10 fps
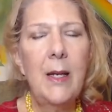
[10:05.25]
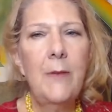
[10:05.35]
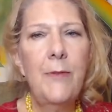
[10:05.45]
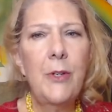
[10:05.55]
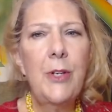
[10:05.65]

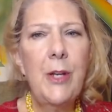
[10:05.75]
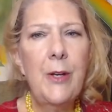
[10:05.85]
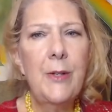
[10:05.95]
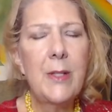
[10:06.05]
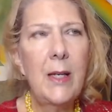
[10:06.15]
If you're
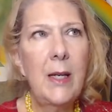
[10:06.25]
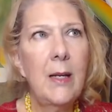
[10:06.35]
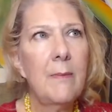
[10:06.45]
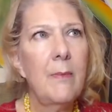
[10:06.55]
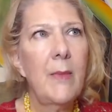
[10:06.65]

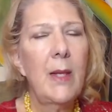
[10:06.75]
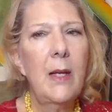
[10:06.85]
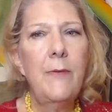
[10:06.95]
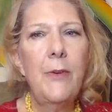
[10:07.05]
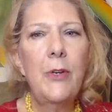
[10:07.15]
using
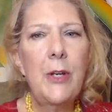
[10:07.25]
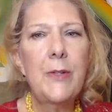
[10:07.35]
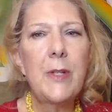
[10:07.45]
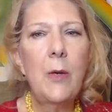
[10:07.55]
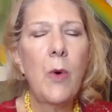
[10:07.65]

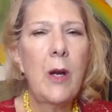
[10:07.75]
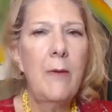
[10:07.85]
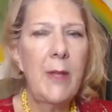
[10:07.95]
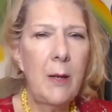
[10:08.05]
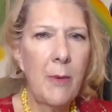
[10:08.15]

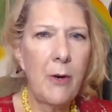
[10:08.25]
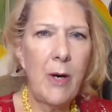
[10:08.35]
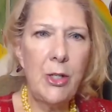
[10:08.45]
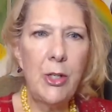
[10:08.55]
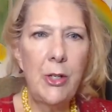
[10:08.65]
one of the
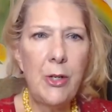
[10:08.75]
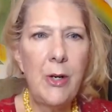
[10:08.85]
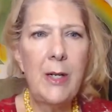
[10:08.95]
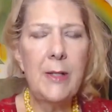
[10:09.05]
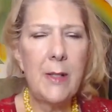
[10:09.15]
immigration
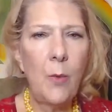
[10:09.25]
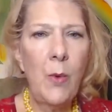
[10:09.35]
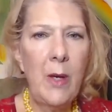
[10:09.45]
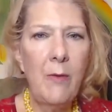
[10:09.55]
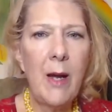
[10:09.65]
attorneys that
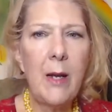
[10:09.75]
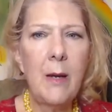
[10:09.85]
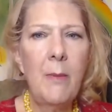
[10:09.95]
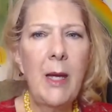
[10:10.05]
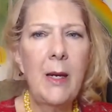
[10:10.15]
we
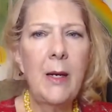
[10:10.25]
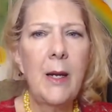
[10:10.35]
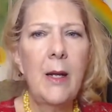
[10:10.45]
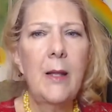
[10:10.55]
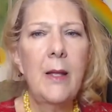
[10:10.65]
recommend,